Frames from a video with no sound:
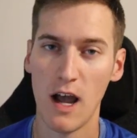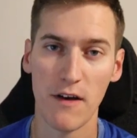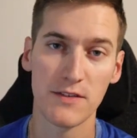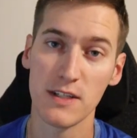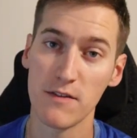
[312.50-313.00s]

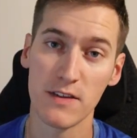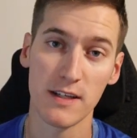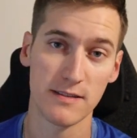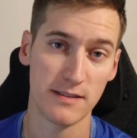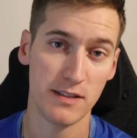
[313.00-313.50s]
Obviously
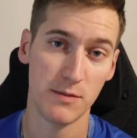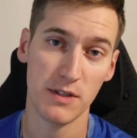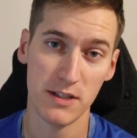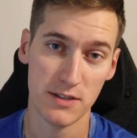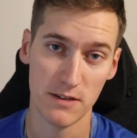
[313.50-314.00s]
everything's a
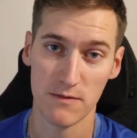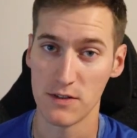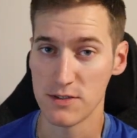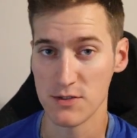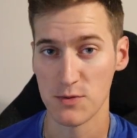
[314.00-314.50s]
simulation
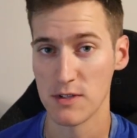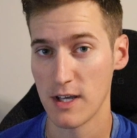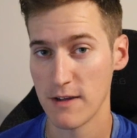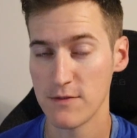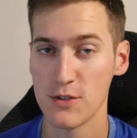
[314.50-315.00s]
versus real
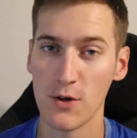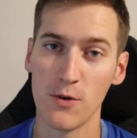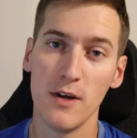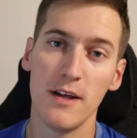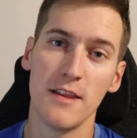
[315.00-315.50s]
life,
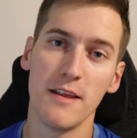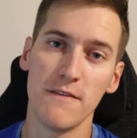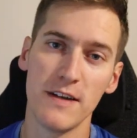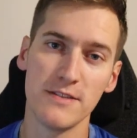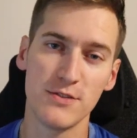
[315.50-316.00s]
so
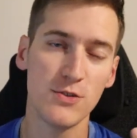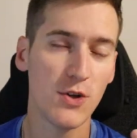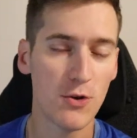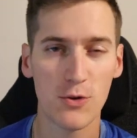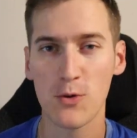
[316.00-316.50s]
the events
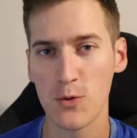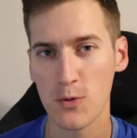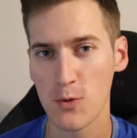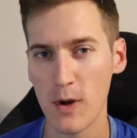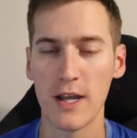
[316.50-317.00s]
don't
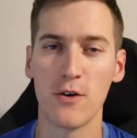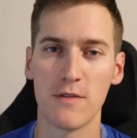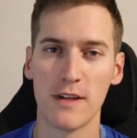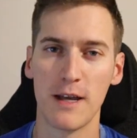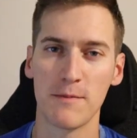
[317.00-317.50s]
quite
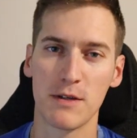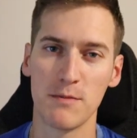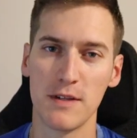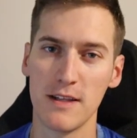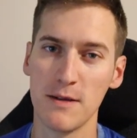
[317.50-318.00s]
overlap
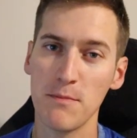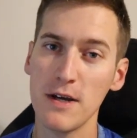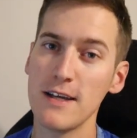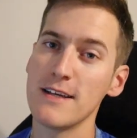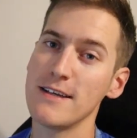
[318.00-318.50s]
completely,
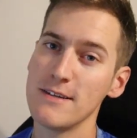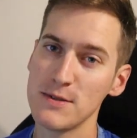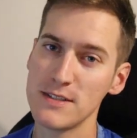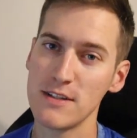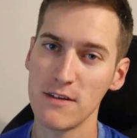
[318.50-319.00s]
but it
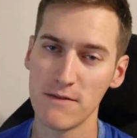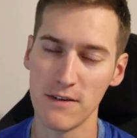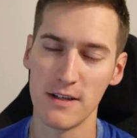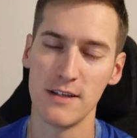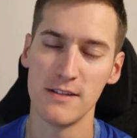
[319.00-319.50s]
was still a
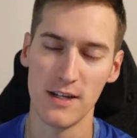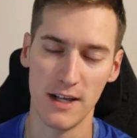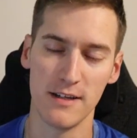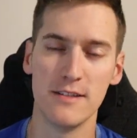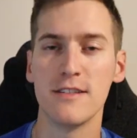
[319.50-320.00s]
fun
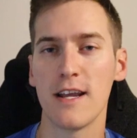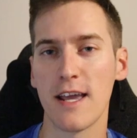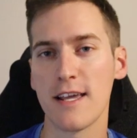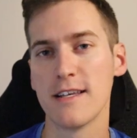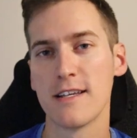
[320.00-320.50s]
challenge,
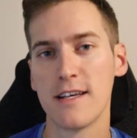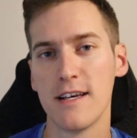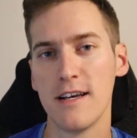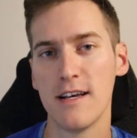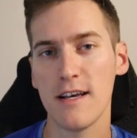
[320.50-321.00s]
and
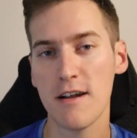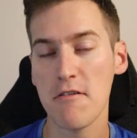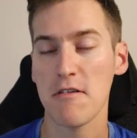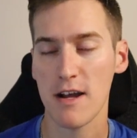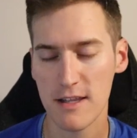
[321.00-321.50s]

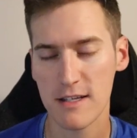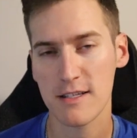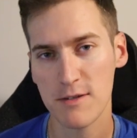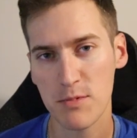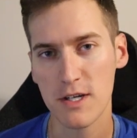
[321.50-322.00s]
I
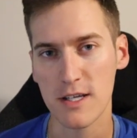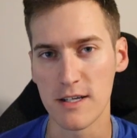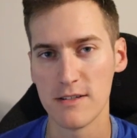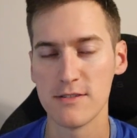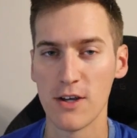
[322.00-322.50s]
think it did pretty
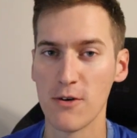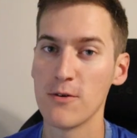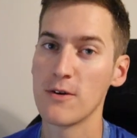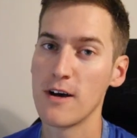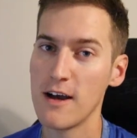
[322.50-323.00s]
good.
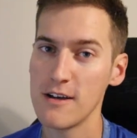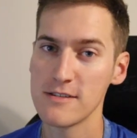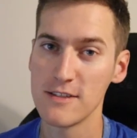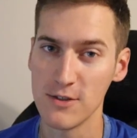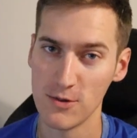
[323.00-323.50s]
So
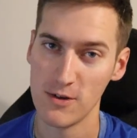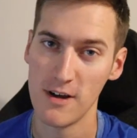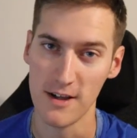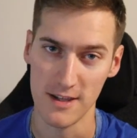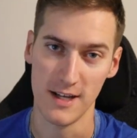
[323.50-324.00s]
I'll see you
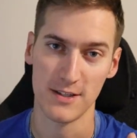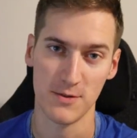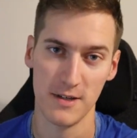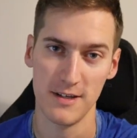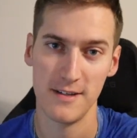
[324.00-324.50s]
on the
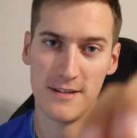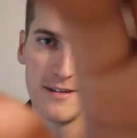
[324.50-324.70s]
next one.